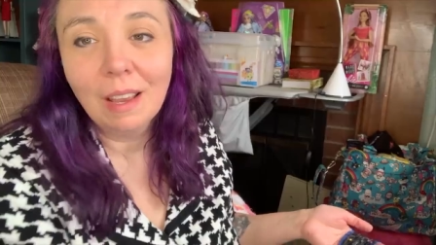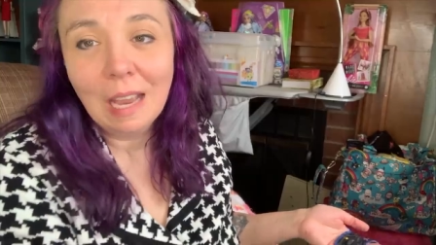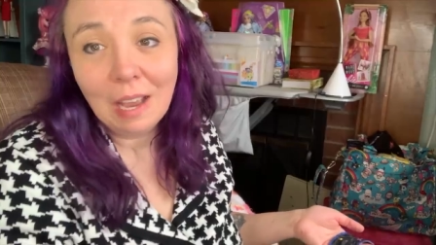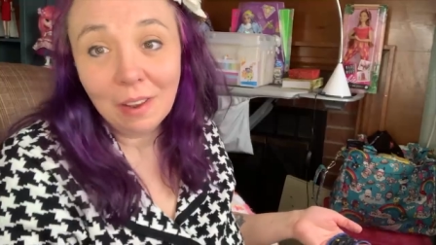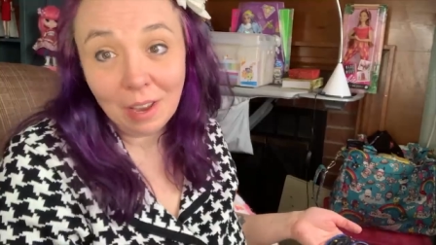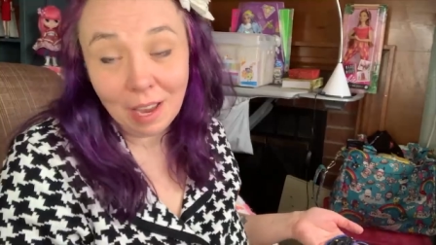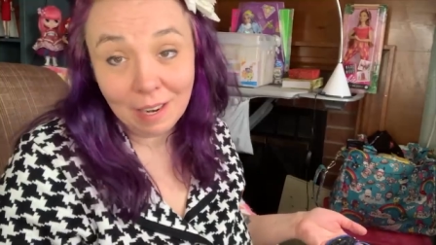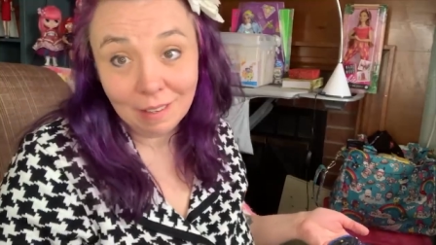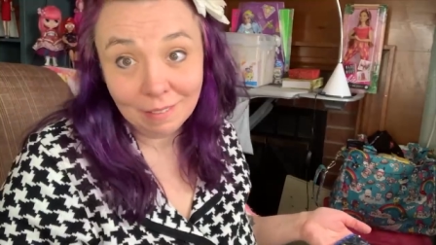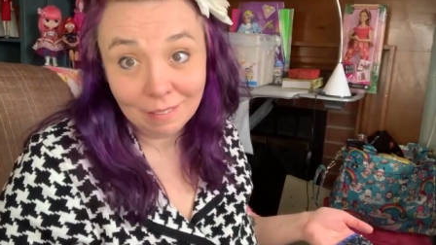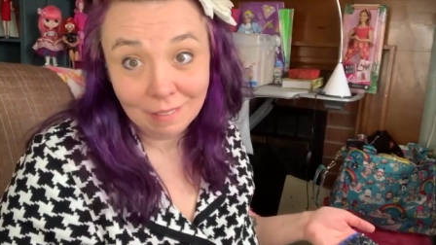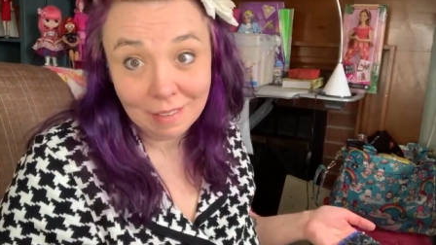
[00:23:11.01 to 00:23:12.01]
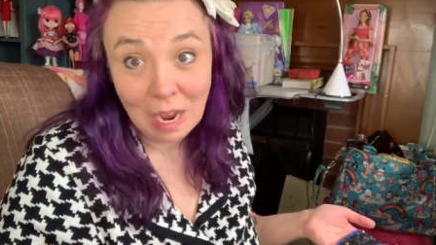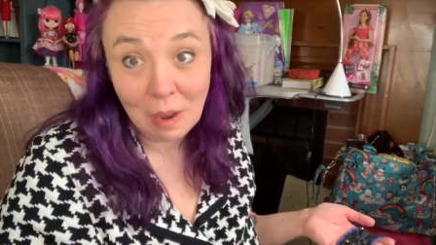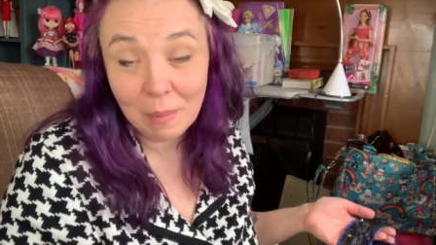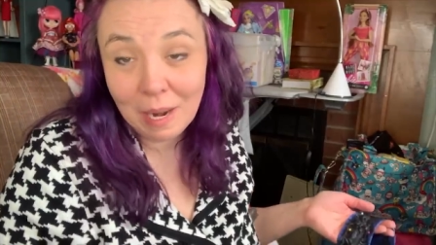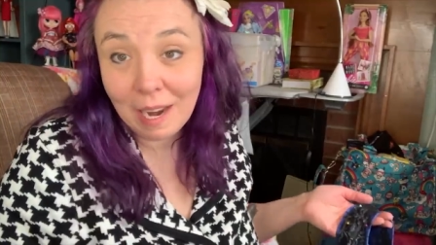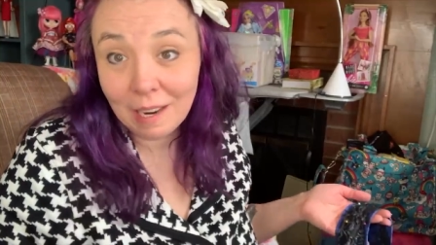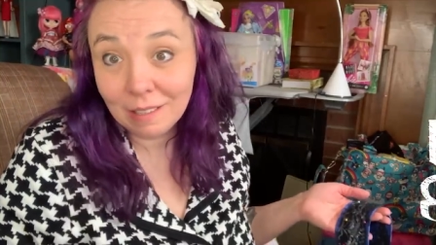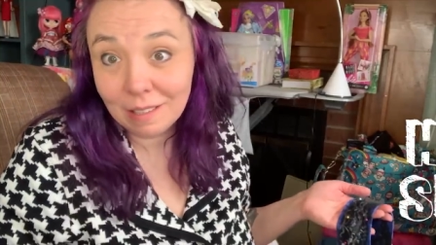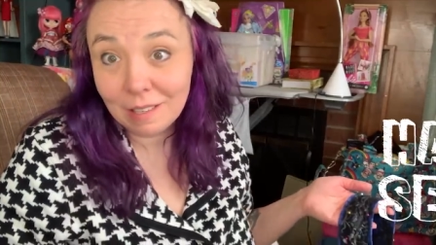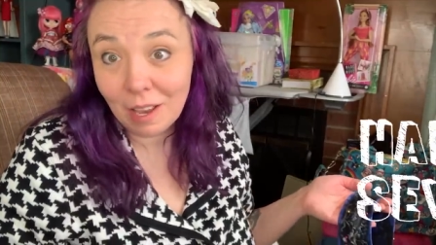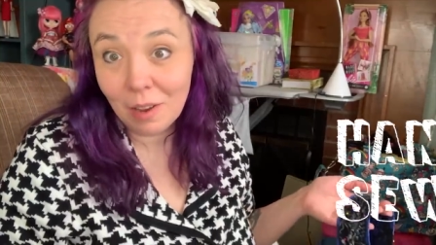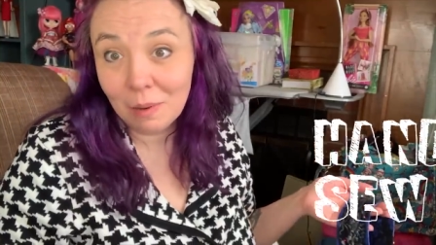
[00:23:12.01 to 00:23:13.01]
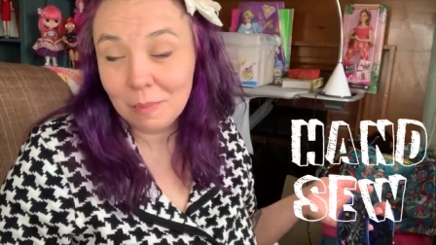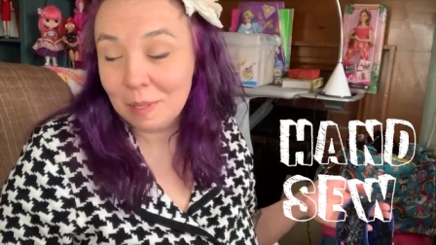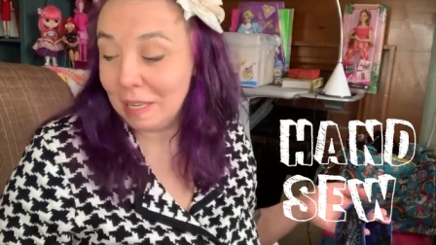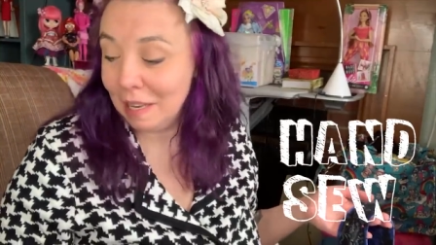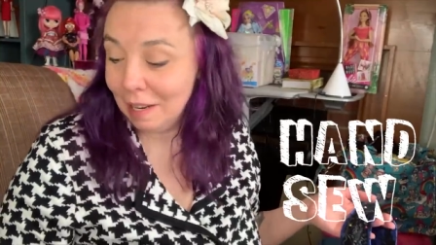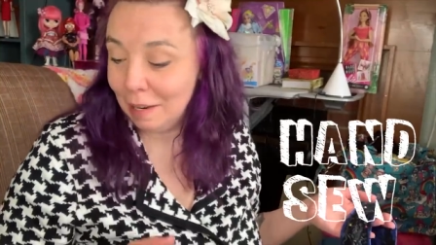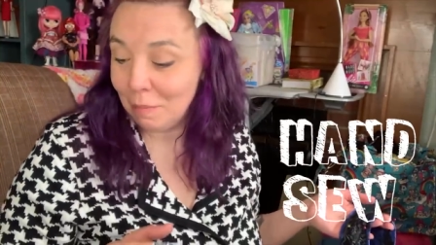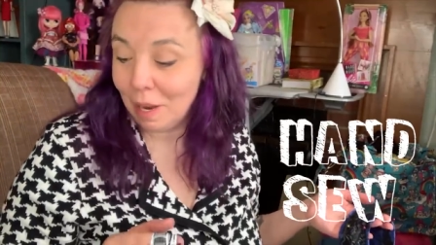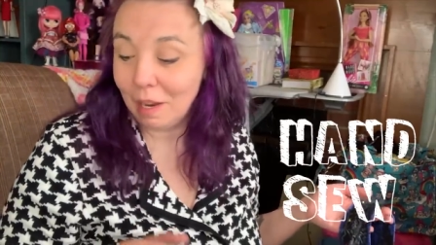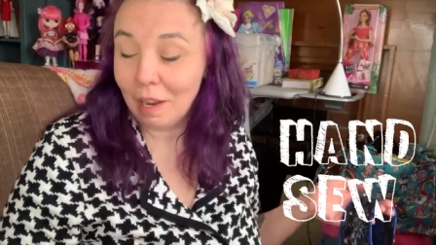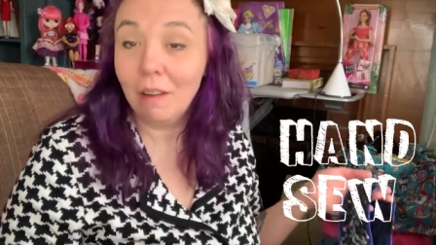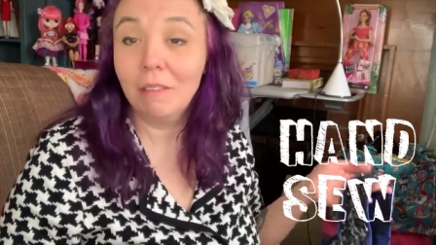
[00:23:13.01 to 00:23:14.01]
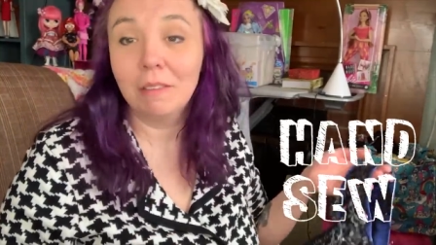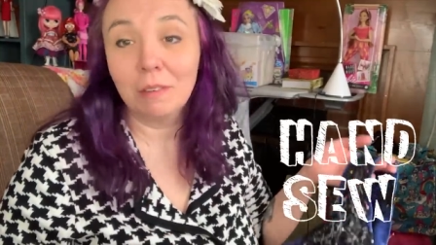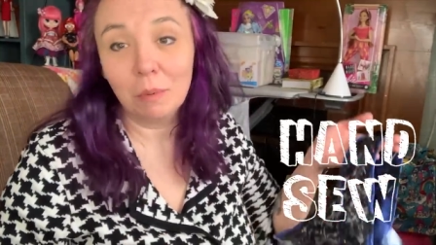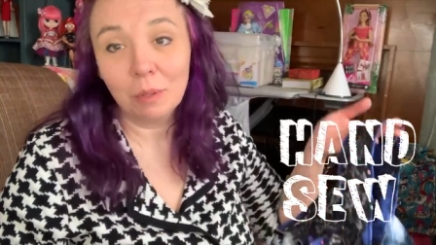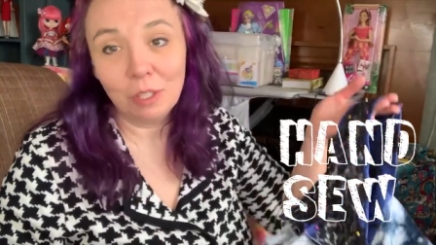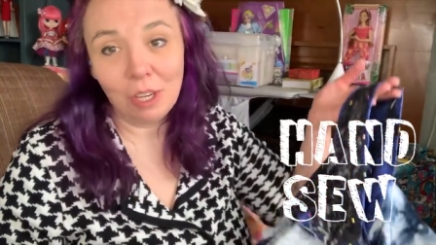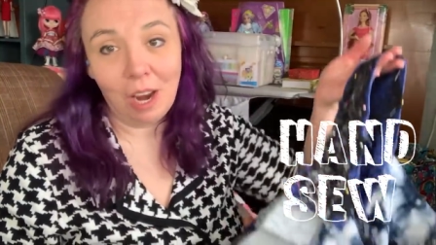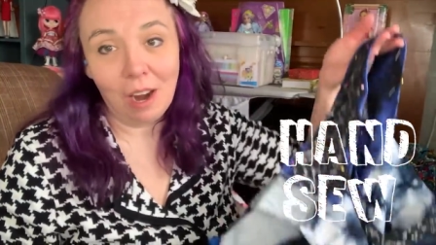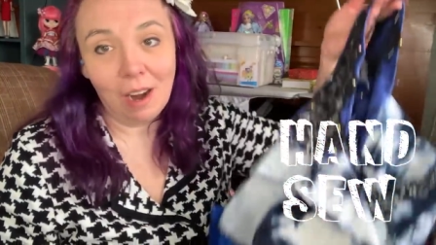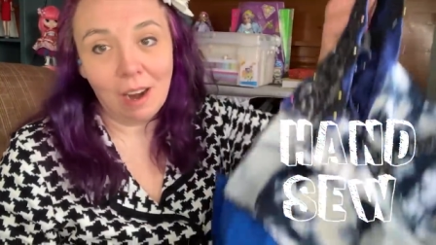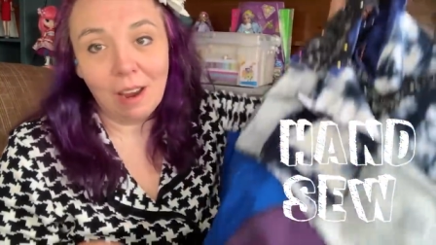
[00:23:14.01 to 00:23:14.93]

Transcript: Okay, now I'm in a hand sew. I'm sitting in my comfortable chair,